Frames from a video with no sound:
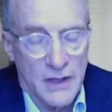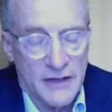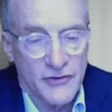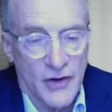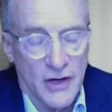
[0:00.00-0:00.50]

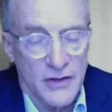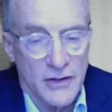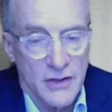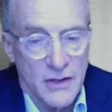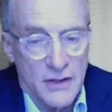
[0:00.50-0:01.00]
I
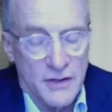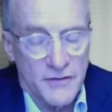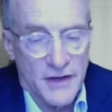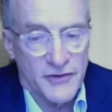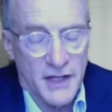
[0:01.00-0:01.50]
started
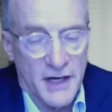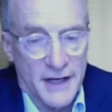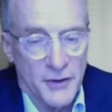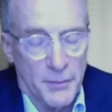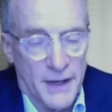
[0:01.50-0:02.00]
investing in
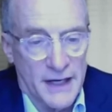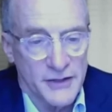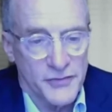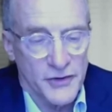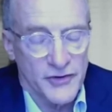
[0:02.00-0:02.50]
high yield
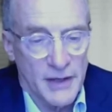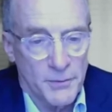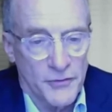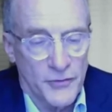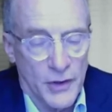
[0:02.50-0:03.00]
bonds, for example,